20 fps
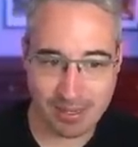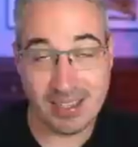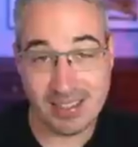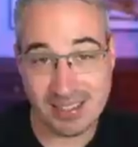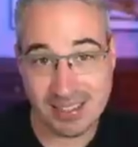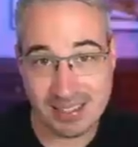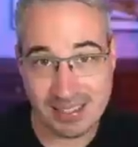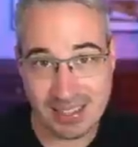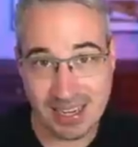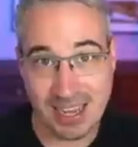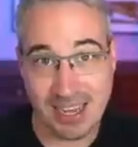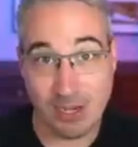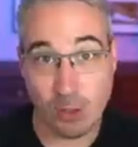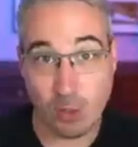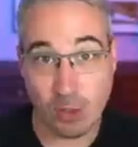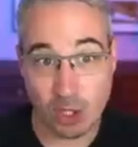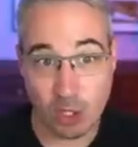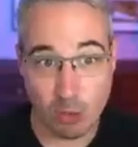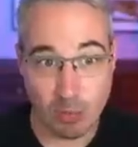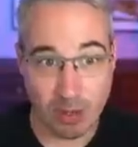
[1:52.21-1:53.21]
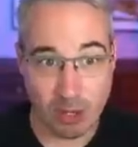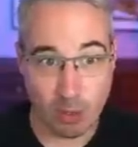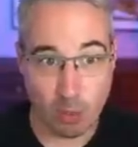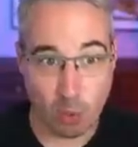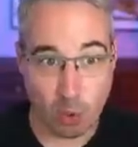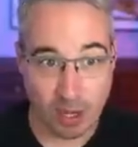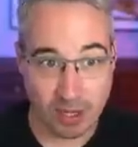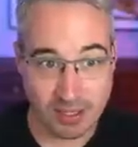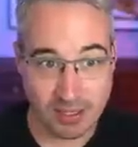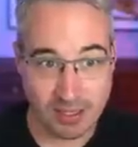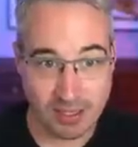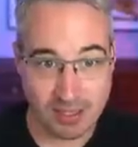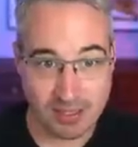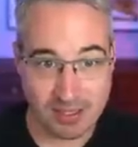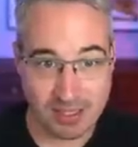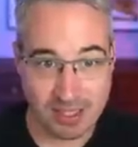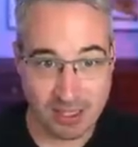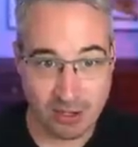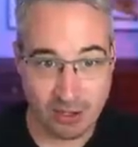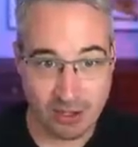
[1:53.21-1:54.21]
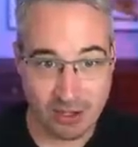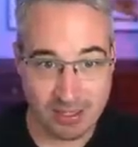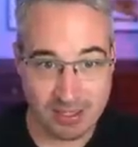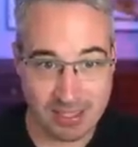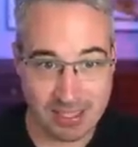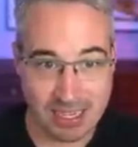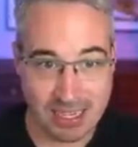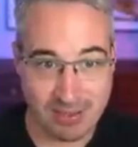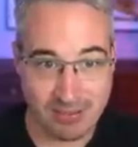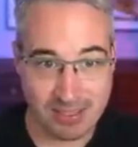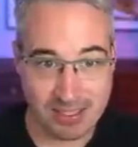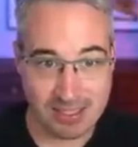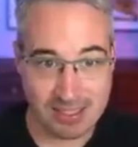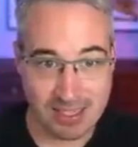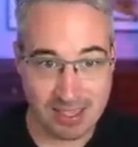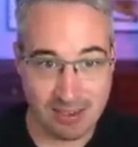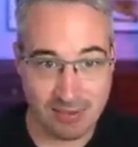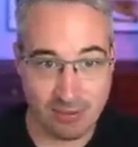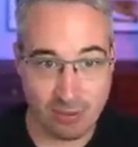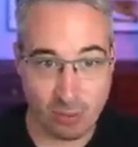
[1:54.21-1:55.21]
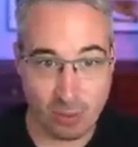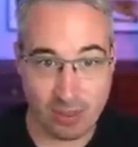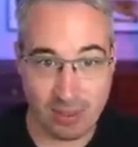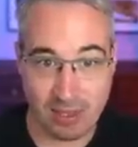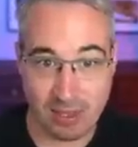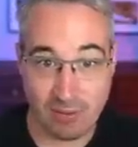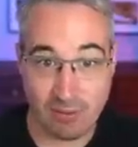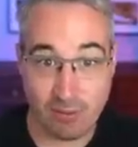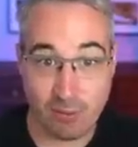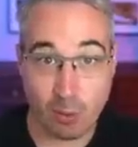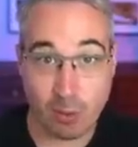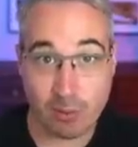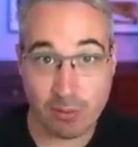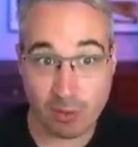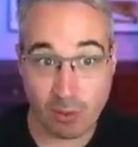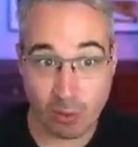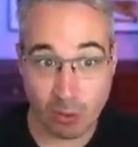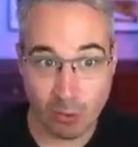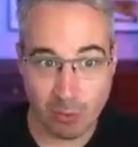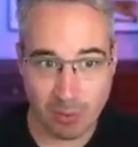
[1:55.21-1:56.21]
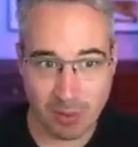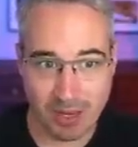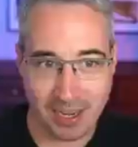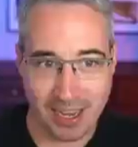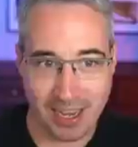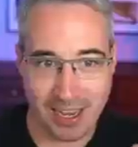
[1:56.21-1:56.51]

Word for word: Instead, what you might want is here you can see I have this div with a form group,